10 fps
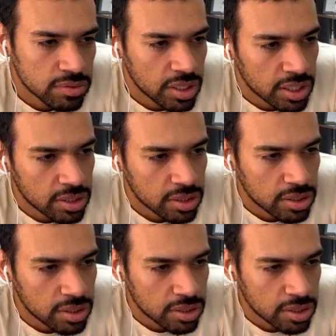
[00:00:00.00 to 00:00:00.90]
Yeah,
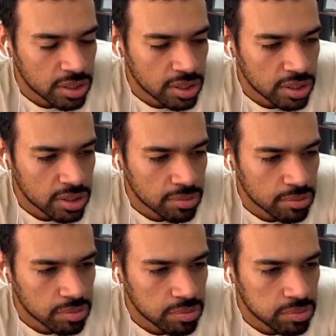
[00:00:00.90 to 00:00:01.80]
I
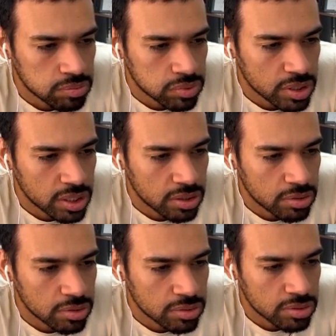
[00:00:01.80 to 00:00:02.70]

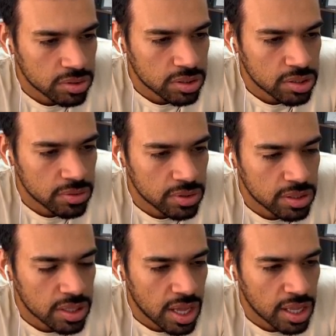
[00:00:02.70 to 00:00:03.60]
can consider
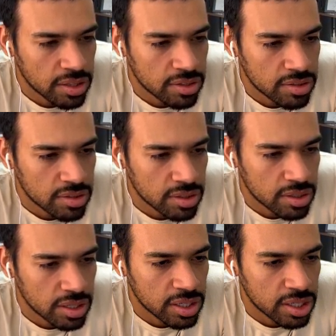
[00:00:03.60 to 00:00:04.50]
that
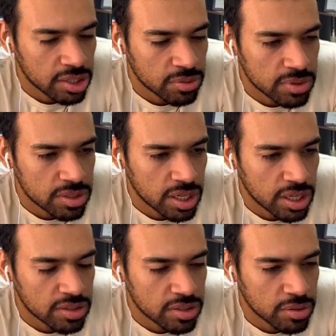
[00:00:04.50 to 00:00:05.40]
like a
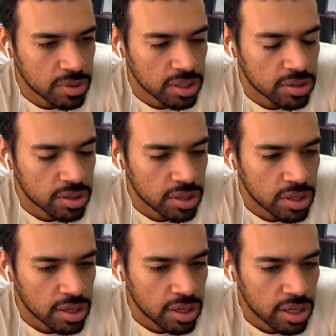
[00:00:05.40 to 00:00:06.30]
rejection, but
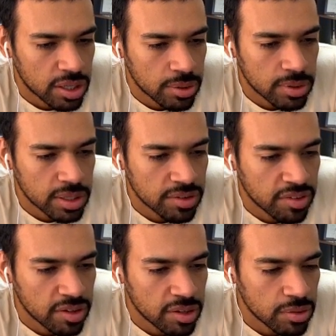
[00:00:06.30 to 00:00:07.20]
like you can
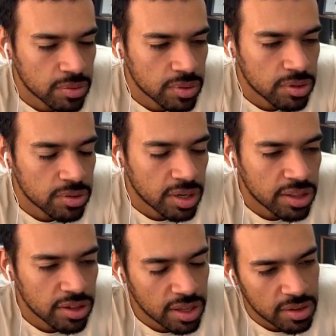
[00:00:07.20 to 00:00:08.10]
see, we do
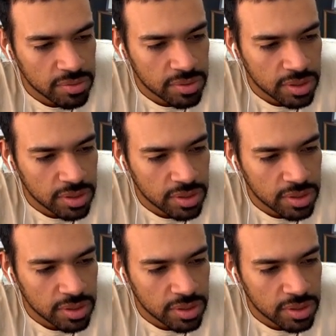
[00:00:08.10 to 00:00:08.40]
not have